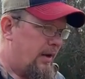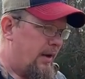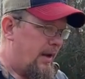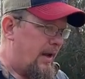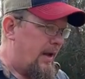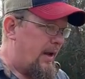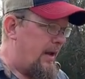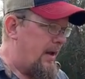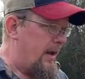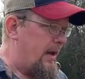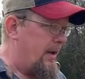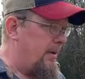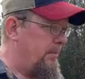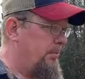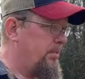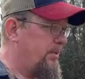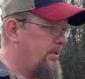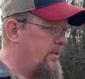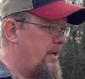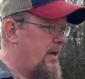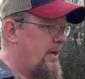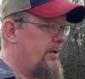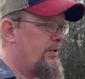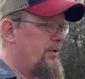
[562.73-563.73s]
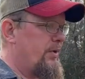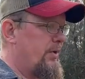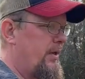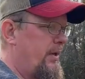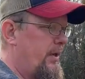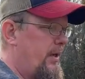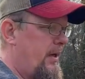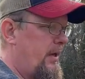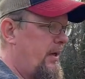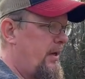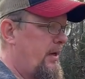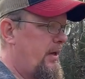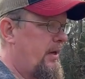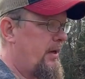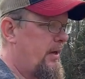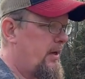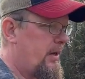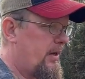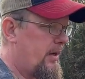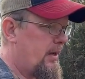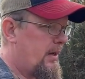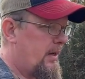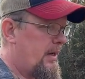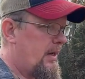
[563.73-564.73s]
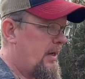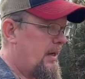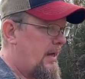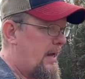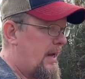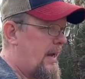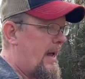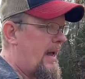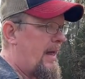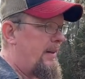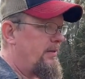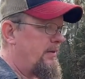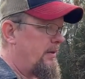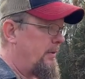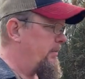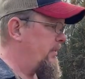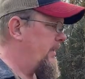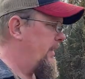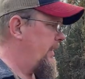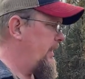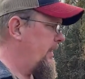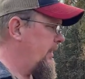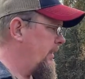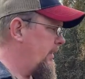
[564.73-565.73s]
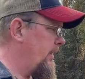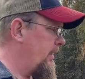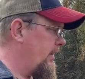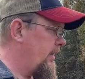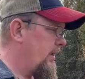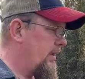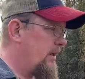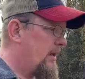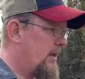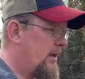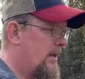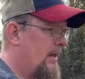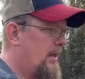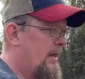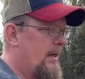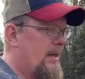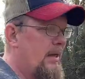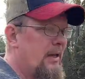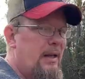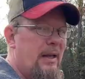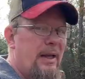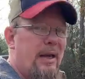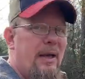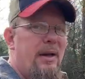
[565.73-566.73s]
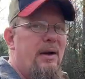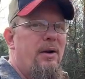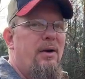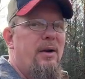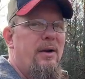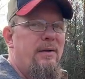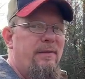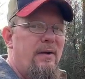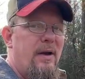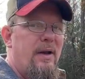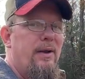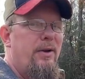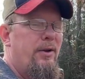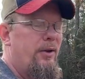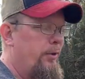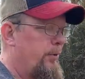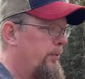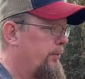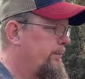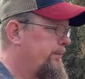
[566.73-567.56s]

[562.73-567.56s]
and potentially add them in later if I do.